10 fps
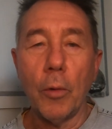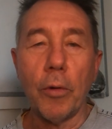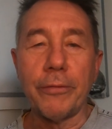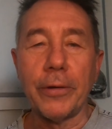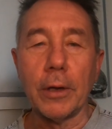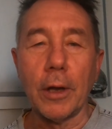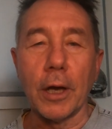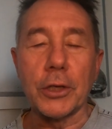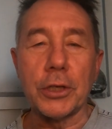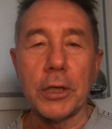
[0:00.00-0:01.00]
we feel
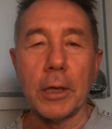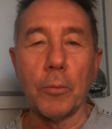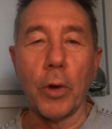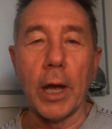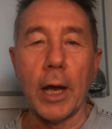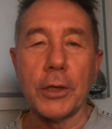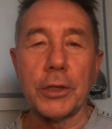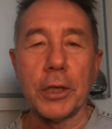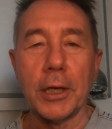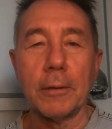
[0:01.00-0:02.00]
like shit. We are
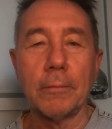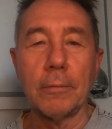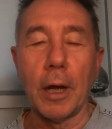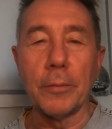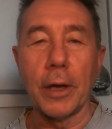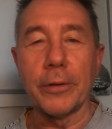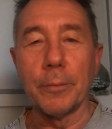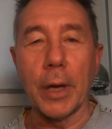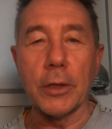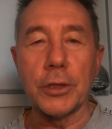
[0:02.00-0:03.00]
shit. I'm nothing
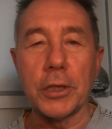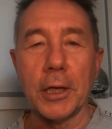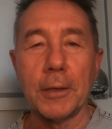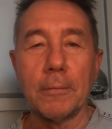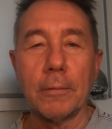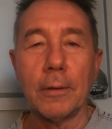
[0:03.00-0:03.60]
but shit.